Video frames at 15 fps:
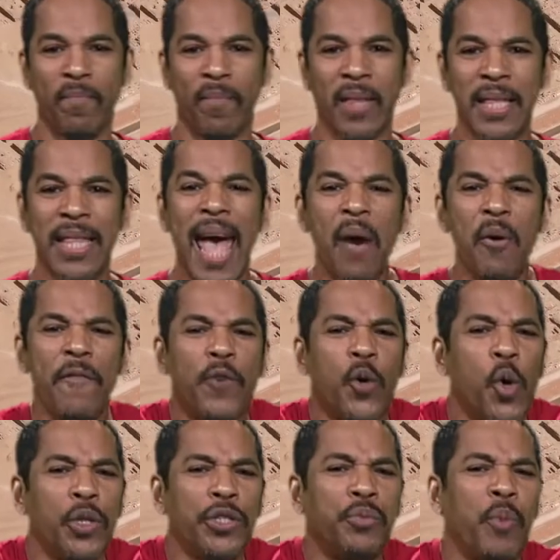Now, of
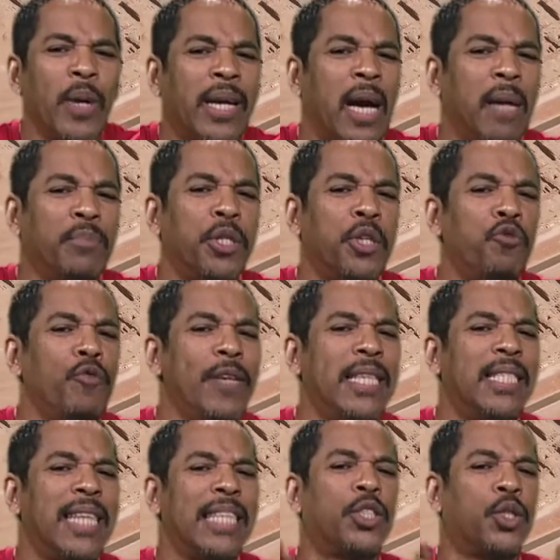course, we come to the
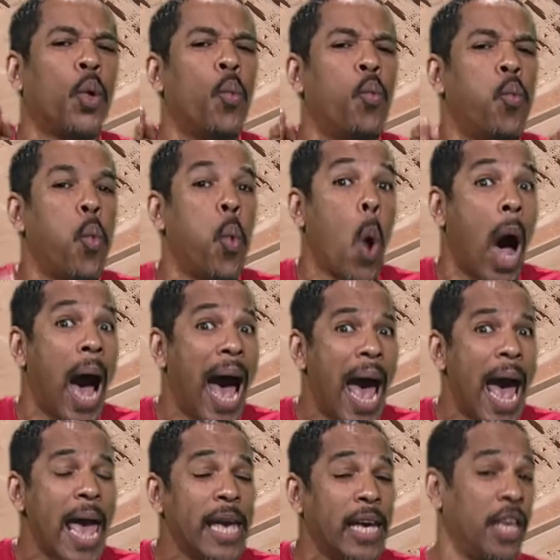reason as to
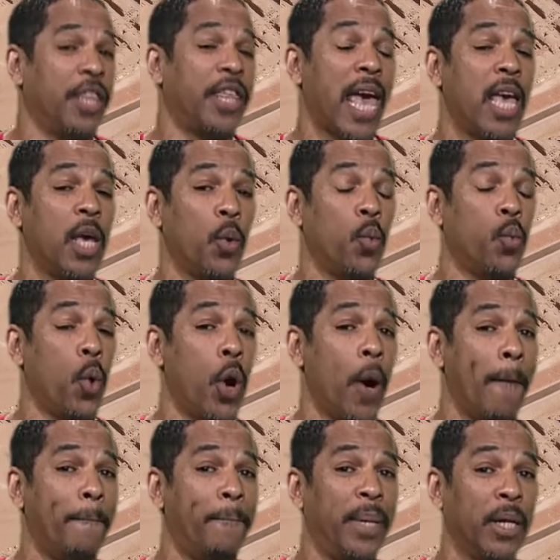why they were
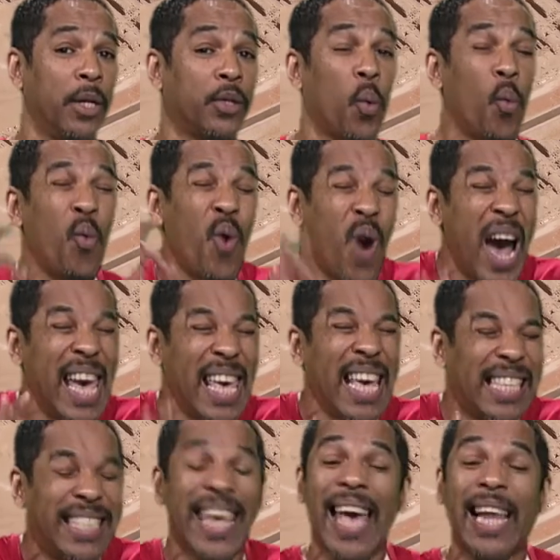built. Why
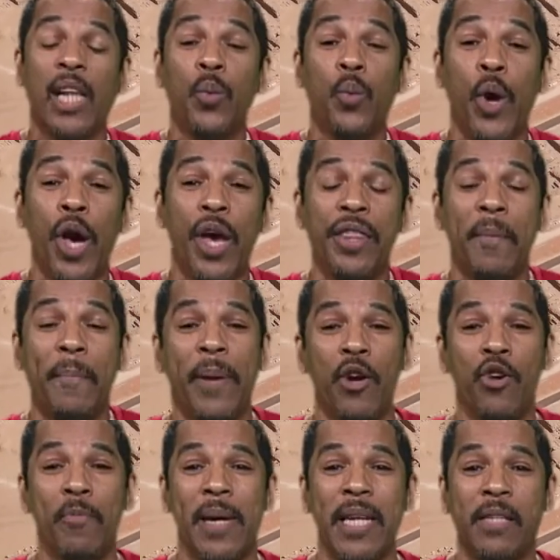exactly were the
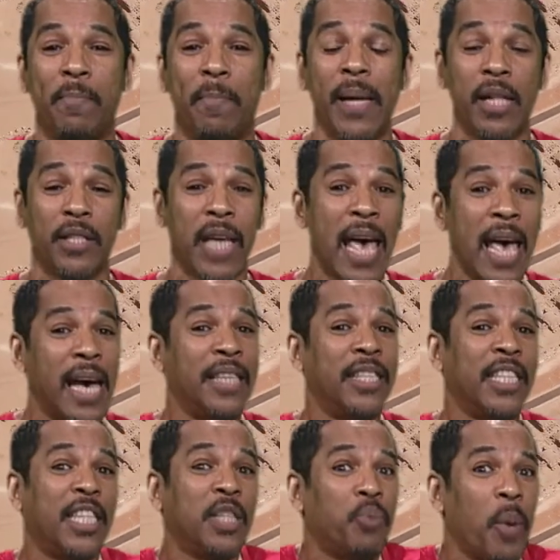pyramids built? And
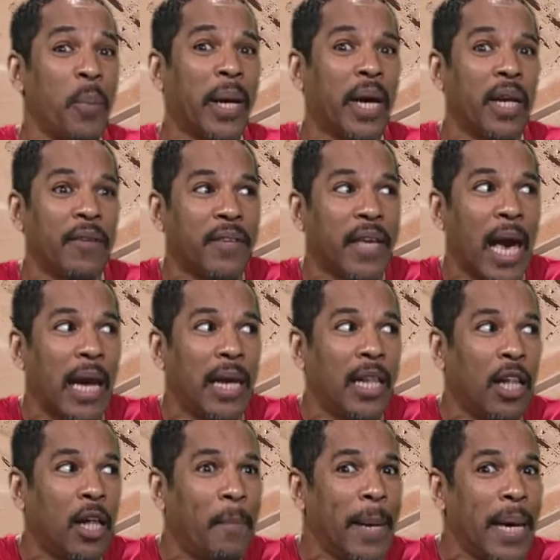this is where we kind of get a
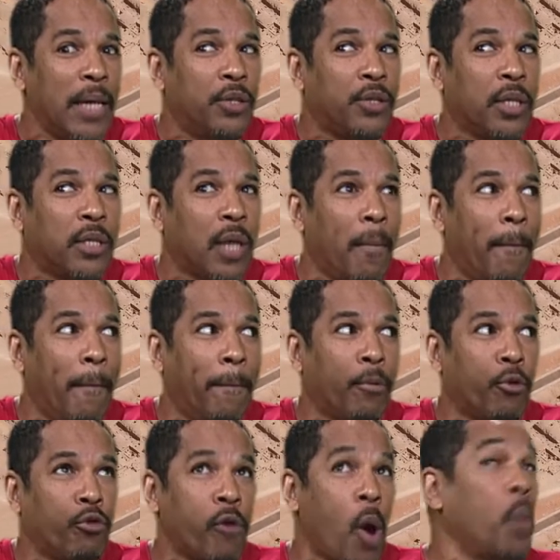little bit into some
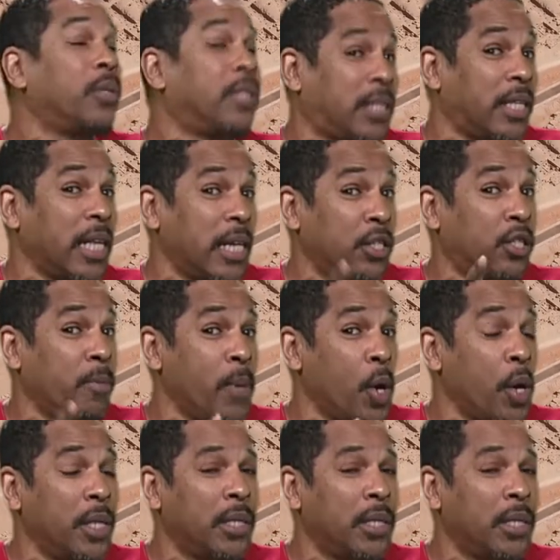gross things, to be honest,